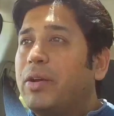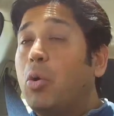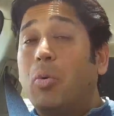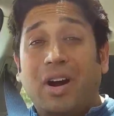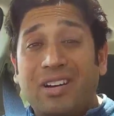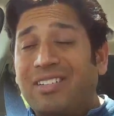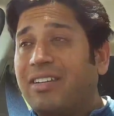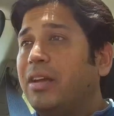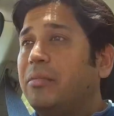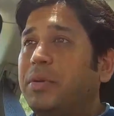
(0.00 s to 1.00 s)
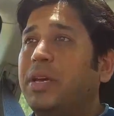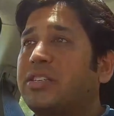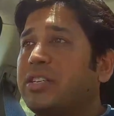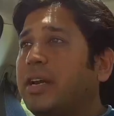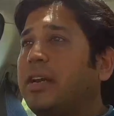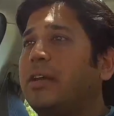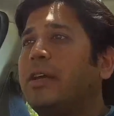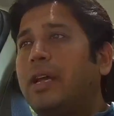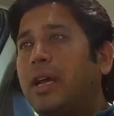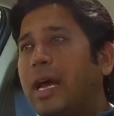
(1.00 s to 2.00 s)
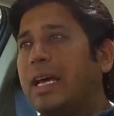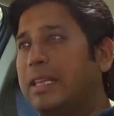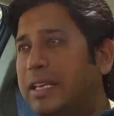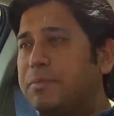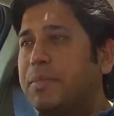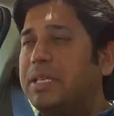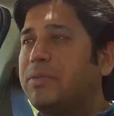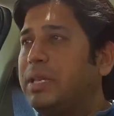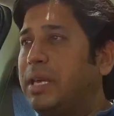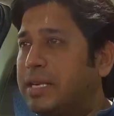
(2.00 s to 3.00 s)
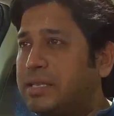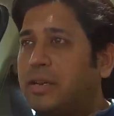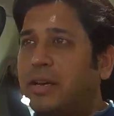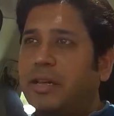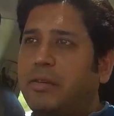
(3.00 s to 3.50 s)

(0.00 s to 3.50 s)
over 100 kmph, and at these speeds with the AC running,